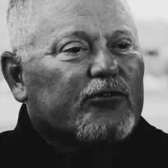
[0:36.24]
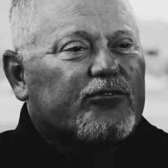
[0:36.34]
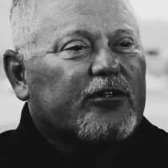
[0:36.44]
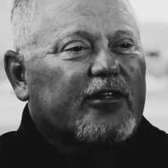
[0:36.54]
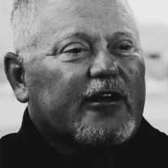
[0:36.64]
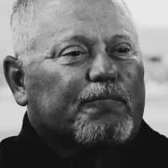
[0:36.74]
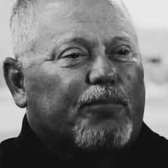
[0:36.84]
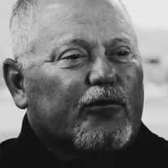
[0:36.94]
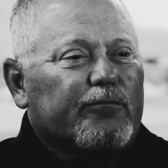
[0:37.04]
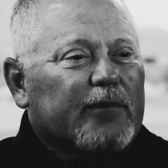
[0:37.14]
Most of the
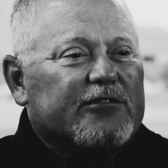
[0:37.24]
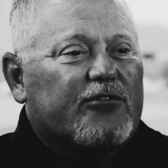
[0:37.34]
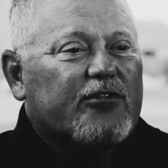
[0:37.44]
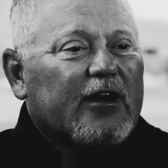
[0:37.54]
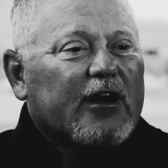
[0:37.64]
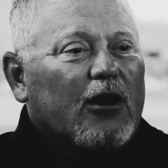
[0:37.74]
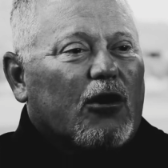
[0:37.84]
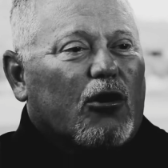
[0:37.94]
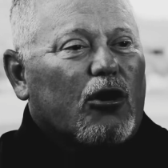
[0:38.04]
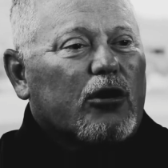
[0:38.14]
improvements
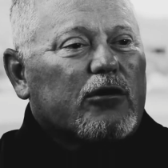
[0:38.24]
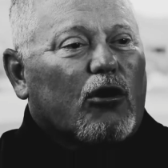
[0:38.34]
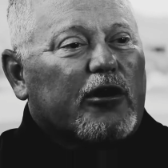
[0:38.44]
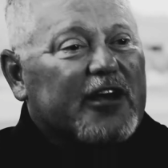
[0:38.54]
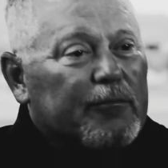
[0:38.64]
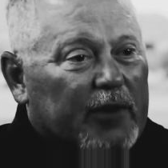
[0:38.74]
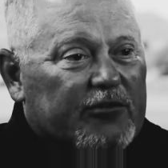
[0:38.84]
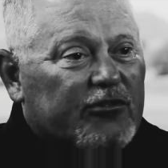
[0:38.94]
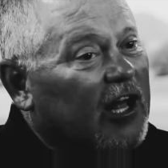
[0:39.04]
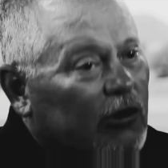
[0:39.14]
are
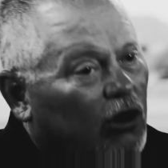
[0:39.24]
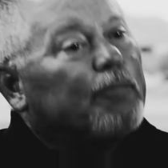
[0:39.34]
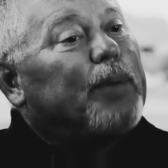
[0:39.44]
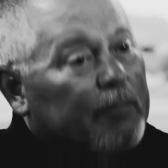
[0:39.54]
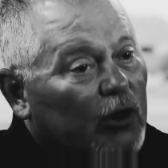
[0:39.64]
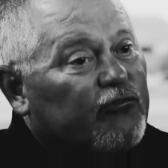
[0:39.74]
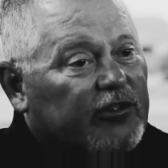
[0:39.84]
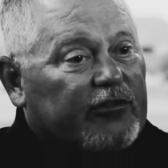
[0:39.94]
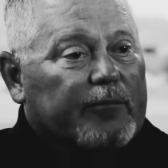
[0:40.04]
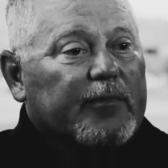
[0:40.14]
gimmicks. Not all, but
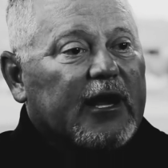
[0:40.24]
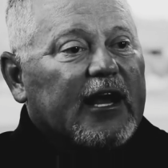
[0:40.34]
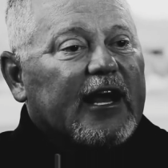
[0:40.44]
most of them.